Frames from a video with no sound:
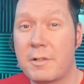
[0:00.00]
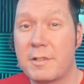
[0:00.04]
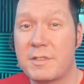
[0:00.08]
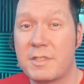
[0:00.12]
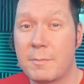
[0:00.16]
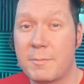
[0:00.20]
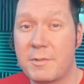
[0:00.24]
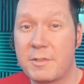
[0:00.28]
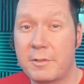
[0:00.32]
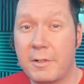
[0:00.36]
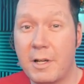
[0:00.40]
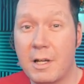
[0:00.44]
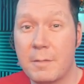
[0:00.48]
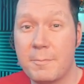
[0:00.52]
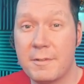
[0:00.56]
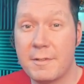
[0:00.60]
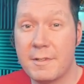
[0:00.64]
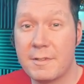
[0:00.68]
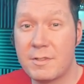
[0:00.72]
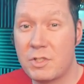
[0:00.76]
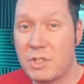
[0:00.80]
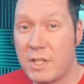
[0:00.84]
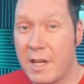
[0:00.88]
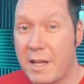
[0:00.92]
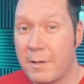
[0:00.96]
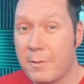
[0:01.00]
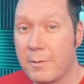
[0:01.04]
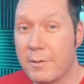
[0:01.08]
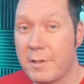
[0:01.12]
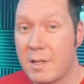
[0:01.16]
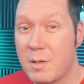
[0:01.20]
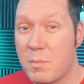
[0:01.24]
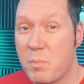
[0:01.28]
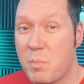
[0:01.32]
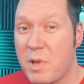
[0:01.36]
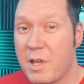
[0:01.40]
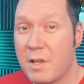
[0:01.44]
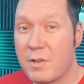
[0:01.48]
to subscribe to this channel
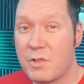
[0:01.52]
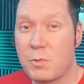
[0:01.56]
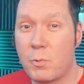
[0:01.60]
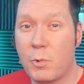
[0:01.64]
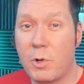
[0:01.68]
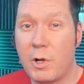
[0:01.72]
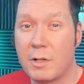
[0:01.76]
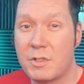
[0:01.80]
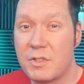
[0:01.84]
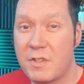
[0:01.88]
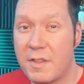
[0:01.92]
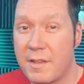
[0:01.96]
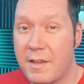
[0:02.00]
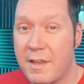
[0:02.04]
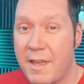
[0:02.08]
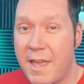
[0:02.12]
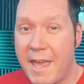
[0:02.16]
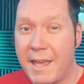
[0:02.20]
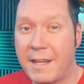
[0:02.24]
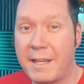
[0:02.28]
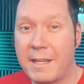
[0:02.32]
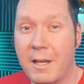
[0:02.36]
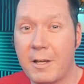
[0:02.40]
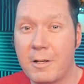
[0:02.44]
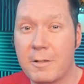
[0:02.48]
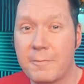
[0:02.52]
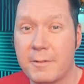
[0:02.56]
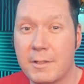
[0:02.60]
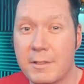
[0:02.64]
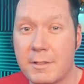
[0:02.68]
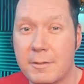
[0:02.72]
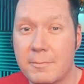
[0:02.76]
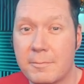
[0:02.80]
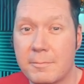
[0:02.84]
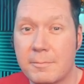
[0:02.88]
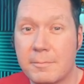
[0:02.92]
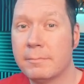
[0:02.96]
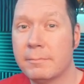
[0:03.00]
and binge watch the heck out of
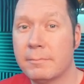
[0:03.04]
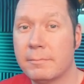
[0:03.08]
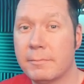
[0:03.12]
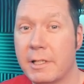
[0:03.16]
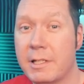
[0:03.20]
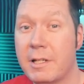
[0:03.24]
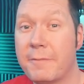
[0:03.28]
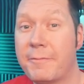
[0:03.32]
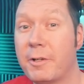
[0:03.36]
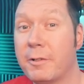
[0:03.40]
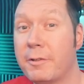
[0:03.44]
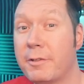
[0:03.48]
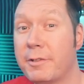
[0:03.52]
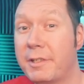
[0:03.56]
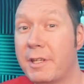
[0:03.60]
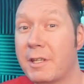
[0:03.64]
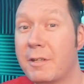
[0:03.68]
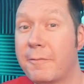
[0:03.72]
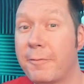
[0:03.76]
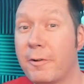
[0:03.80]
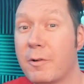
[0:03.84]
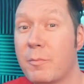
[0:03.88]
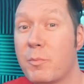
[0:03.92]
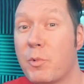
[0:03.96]
it. And if you're looking for